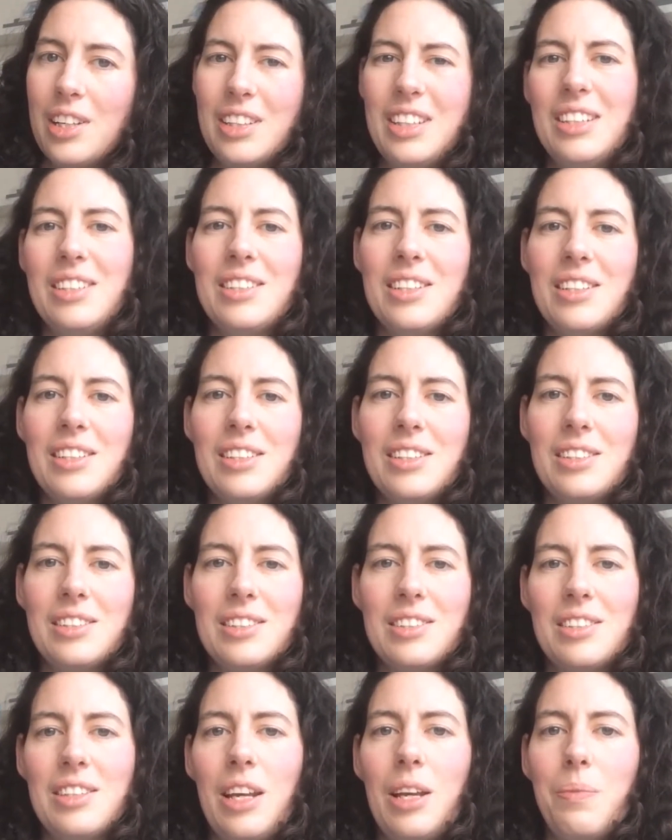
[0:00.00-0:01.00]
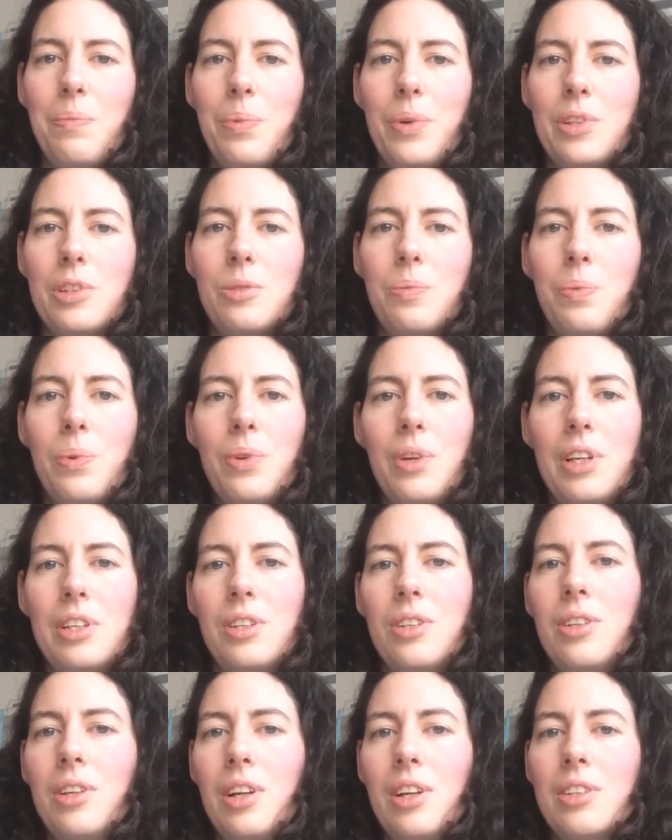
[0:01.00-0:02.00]
This is the same principle
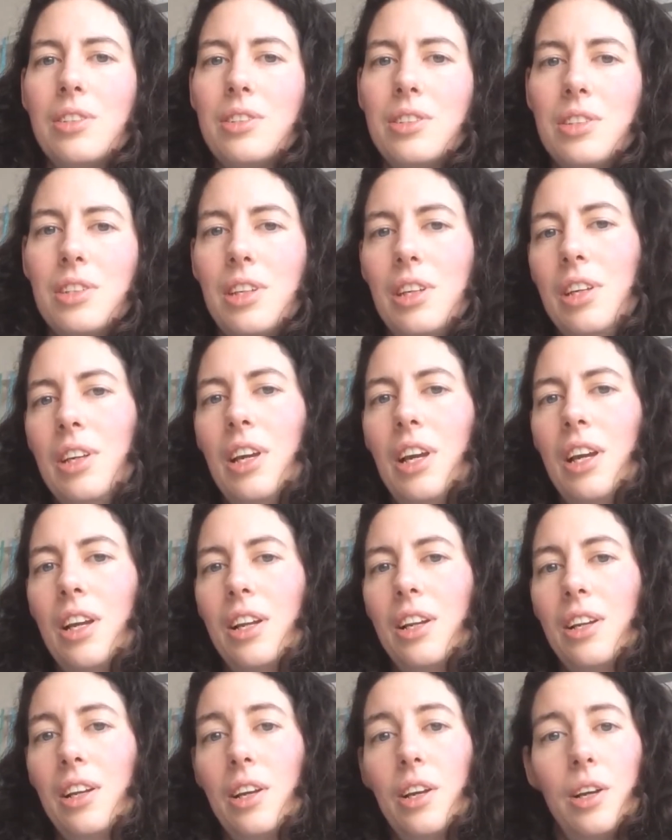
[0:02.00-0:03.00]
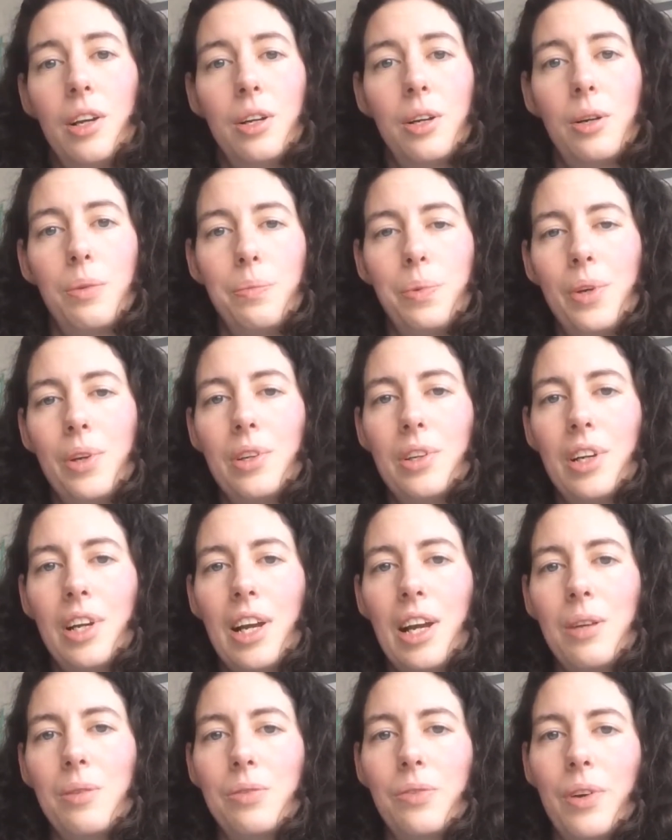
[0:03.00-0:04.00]
as you can see in computer
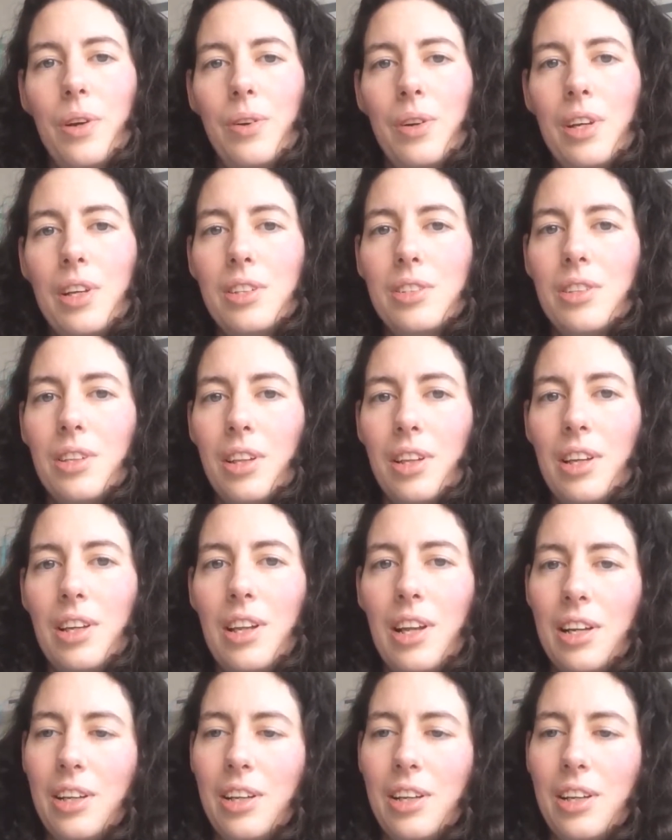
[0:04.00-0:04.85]
games very easily.